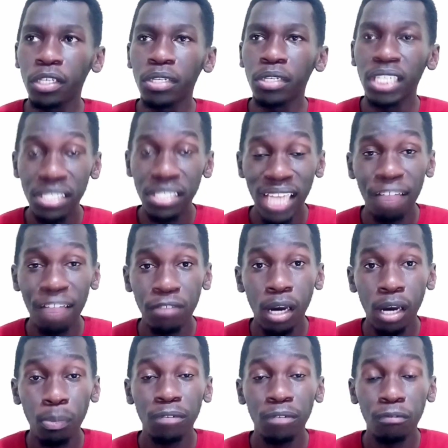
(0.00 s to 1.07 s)
You need to have a
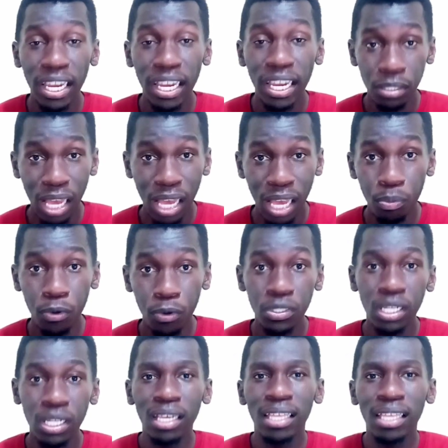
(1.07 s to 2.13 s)
couple of writing
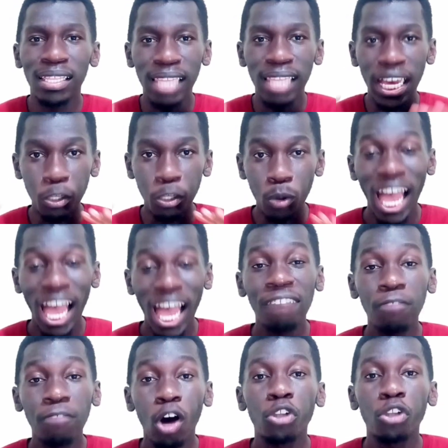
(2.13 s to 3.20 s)
samples that you
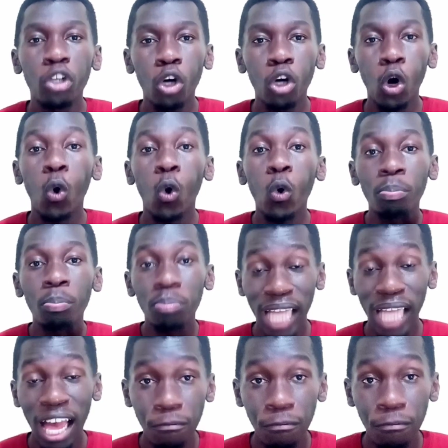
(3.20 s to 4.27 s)
have on your own
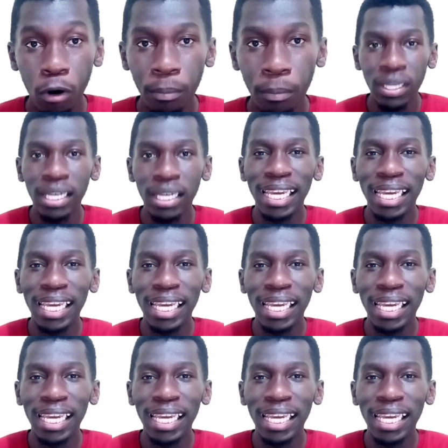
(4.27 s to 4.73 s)
platform.